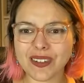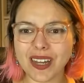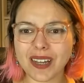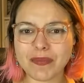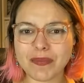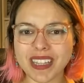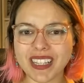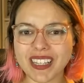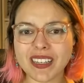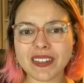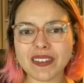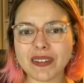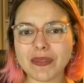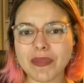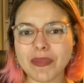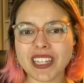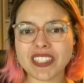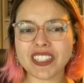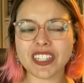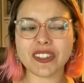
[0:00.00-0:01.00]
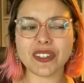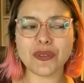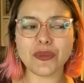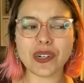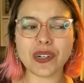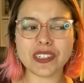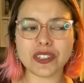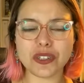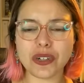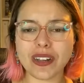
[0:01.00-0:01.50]
I mean, can you imagine you
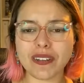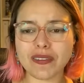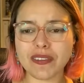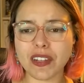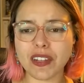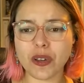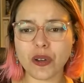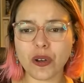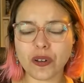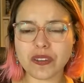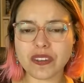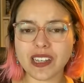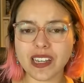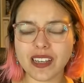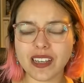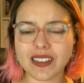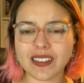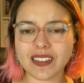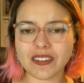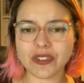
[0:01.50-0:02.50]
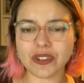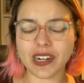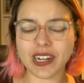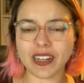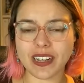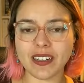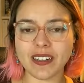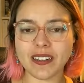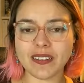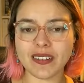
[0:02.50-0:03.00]
were traveling all day in the
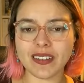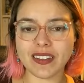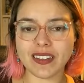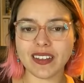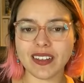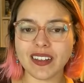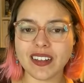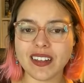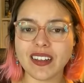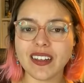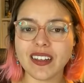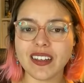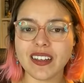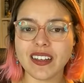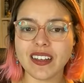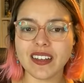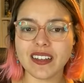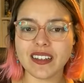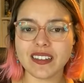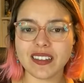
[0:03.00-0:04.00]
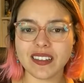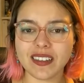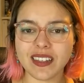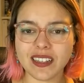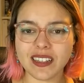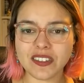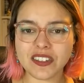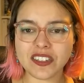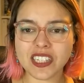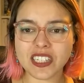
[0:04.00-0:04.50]
train? Then
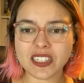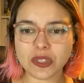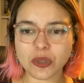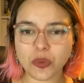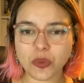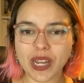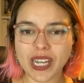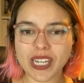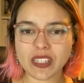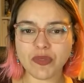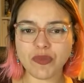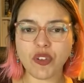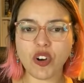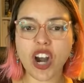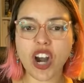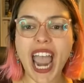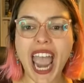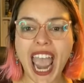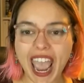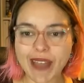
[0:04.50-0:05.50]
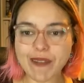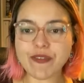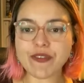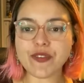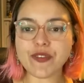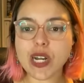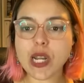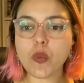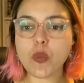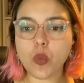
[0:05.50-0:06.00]
you need to wait for
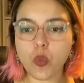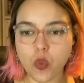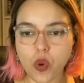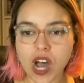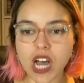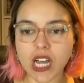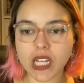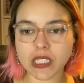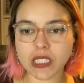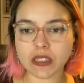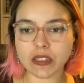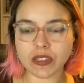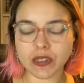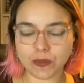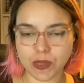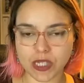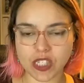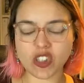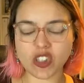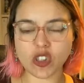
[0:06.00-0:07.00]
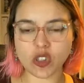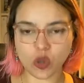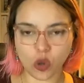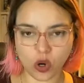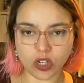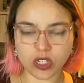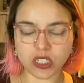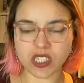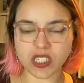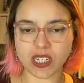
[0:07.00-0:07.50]
everyone to be
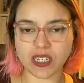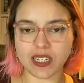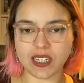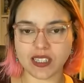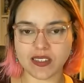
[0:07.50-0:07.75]
sorted.